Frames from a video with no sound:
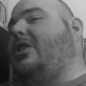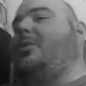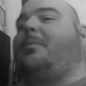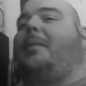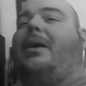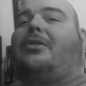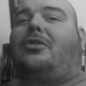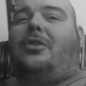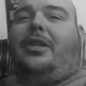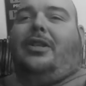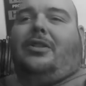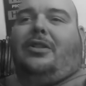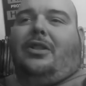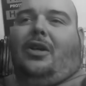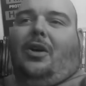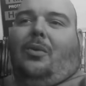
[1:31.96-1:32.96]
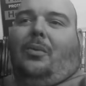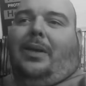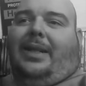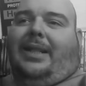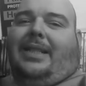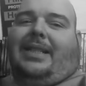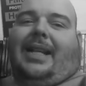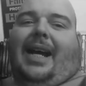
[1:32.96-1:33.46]
about two years ago,
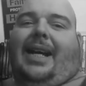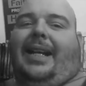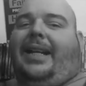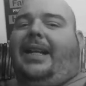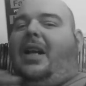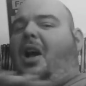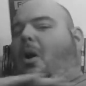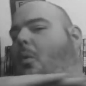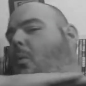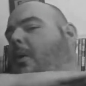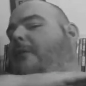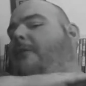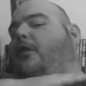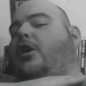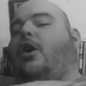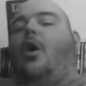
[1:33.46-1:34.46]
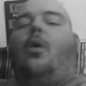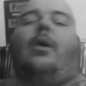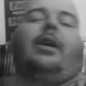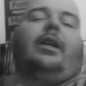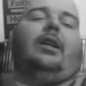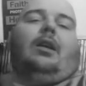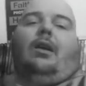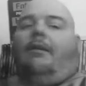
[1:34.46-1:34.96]
we decided we're
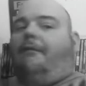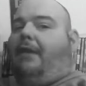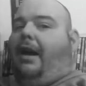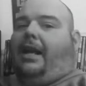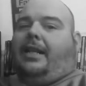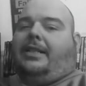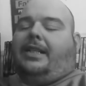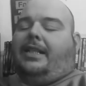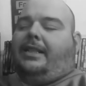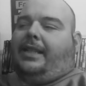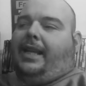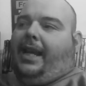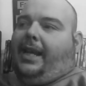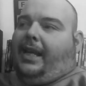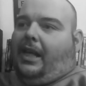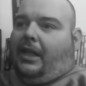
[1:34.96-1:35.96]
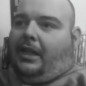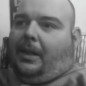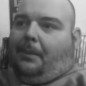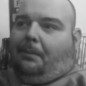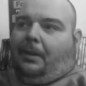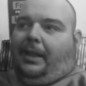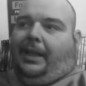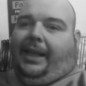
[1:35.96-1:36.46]
foregoing Valentine's Day
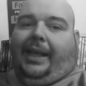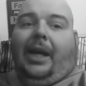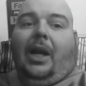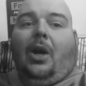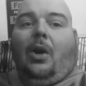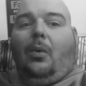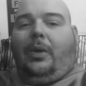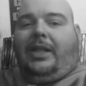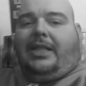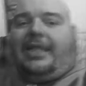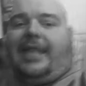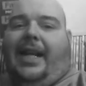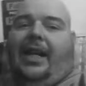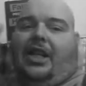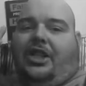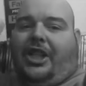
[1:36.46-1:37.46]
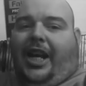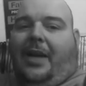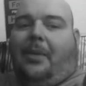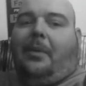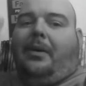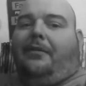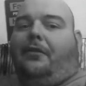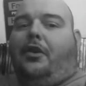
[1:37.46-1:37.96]
completely. We decided on
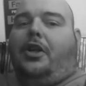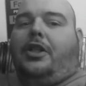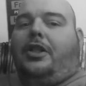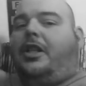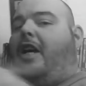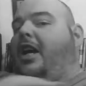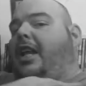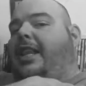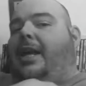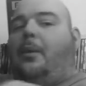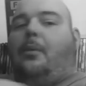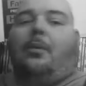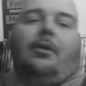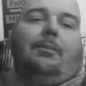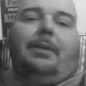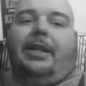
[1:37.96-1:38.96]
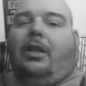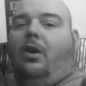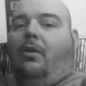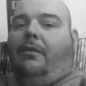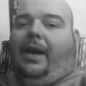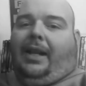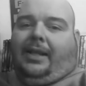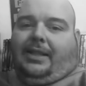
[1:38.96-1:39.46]
January 1st there would be
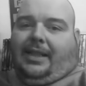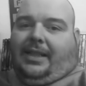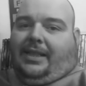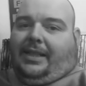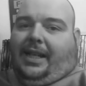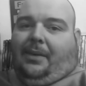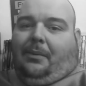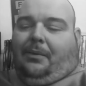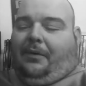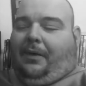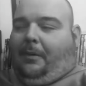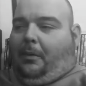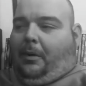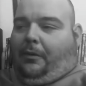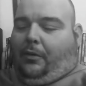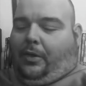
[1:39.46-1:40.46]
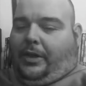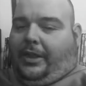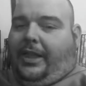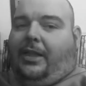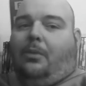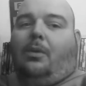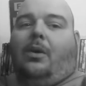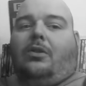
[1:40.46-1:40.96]
no Valentine's Day when February
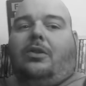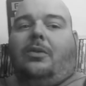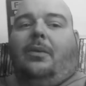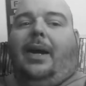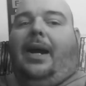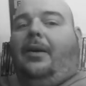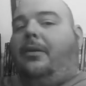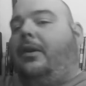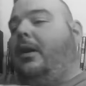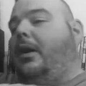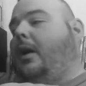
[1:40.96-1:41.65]
14th rolls around.